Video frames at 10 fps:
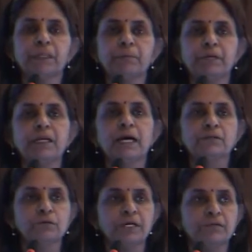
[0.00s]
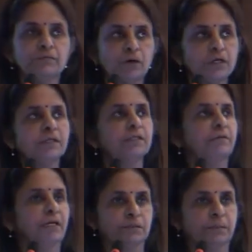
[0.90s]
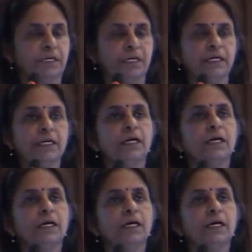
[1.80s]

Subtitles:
been actually involved in the waste picking,